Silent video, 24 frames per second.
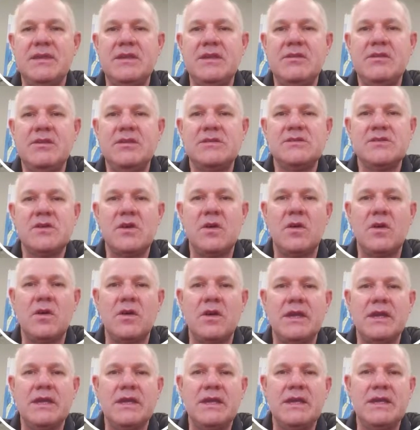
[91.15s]
The units
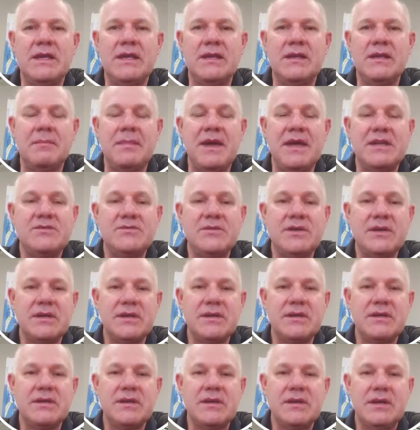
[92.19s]
are in
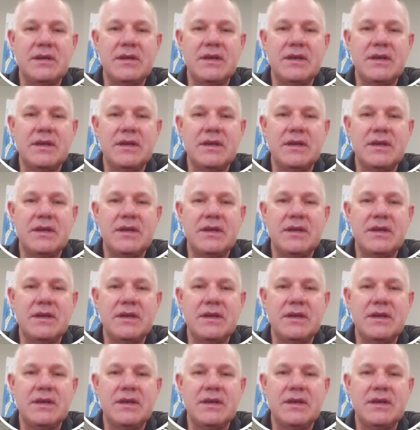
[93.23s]
metric,